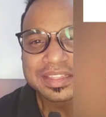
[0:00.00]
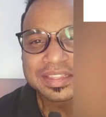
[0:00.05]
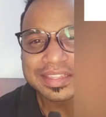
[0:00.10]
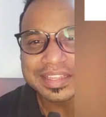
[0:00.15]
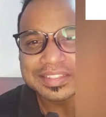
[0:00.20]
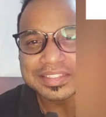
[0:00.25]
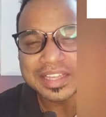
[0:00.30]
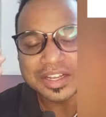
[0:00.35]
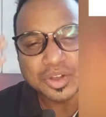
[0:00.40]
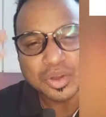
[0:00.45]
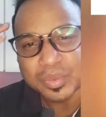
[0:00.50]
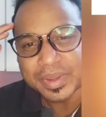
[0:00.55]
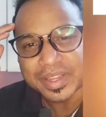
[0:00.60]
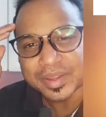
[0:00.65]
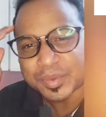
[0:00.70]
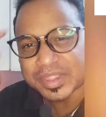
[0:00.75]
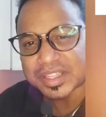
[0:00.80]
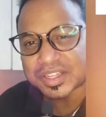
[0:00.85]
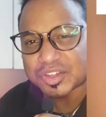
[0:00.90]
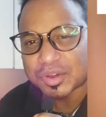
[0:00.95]
things are
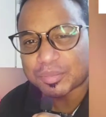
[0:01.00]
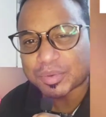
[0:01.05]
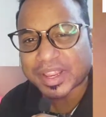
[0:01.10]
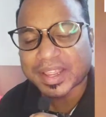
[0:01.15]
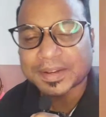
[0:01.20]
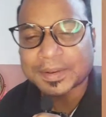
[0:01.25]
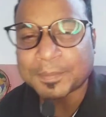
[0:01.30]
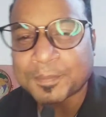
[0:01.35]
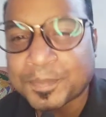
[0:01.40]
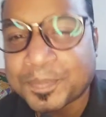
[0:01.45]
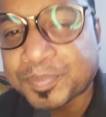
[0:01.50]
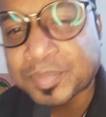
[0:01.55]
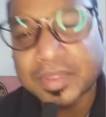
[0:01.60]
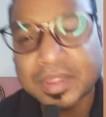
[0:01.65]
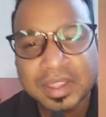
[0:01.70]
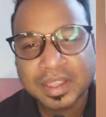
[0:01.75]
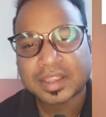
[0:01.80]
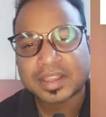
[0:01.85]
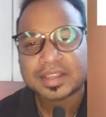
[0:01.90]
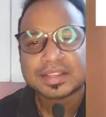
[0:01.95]
going within your brain
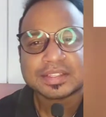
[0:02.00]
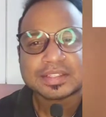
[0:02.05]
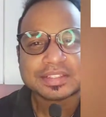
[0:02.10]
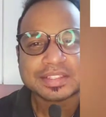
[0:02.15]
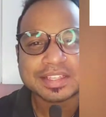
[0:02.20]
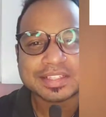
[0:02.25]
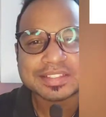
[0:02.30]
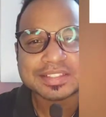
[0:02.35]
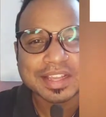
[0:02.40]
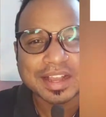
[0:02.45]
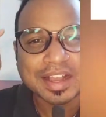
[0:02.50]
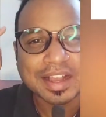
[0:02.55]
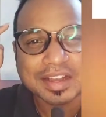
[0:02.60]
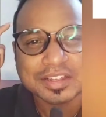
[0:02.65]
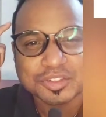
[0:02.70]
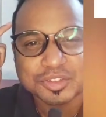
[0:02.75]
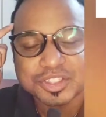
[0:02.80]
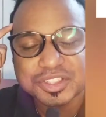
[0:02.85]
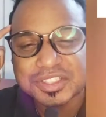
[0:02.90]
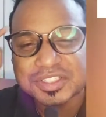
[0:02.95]
things
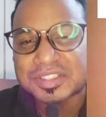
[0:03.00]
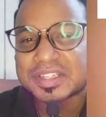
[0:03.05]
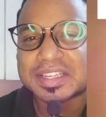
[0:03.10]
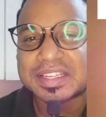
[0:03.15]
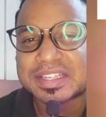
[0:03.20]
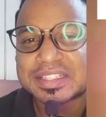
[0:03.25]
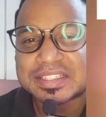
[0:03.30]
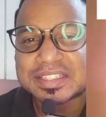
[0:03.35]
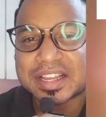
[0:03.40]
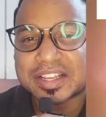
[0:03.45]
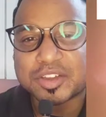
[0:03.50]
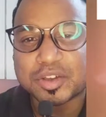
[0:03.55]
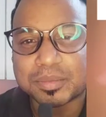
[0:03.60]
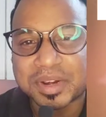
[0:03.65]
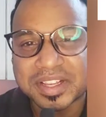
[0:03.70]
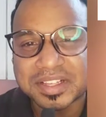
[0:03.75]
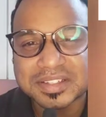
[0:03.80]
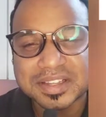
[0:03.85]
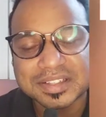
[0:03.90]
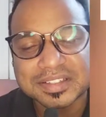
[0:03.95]
are registering inside your
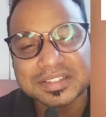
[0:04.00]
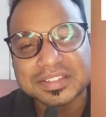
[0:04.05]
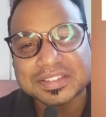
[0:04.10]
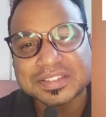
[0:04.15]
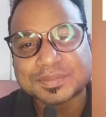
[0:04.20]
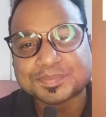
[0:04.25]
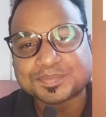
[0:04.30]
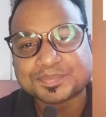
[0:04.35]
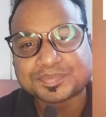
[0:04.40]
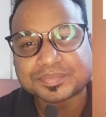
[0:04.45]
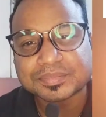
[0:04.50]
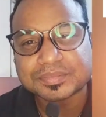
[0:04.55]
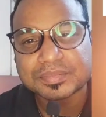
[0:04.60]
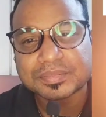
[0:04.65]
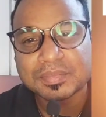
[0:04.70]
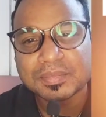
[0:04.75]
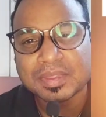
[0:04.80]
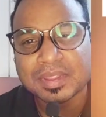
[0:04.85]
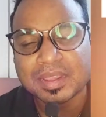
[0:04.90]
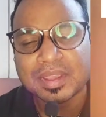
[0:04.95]
brain cells
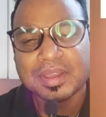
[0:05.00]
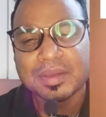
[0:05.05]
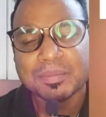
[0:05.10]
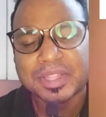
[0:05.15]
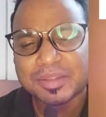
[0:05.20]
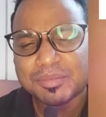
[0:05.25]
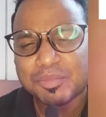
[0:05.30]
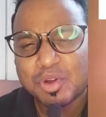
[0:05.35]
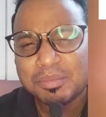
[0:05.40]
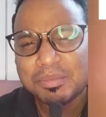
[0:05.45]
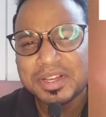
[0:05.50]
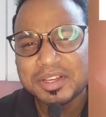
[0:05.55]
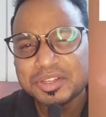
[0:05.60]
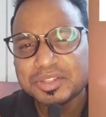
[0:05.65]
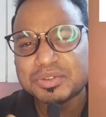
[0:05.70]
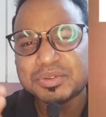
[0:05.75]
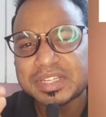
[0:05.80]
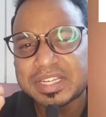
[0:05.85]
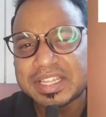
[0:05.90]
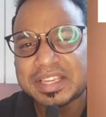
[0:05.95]
but the moment
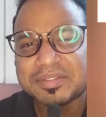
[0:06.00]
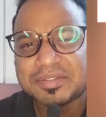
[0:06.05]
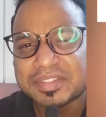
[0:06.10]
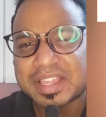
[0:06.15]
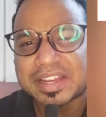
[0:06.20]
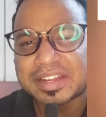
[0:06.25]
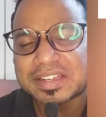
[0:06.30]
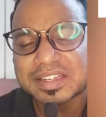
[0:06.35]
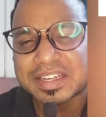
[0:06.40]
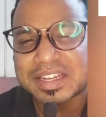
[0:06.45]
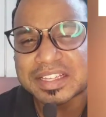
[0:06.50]
you leave that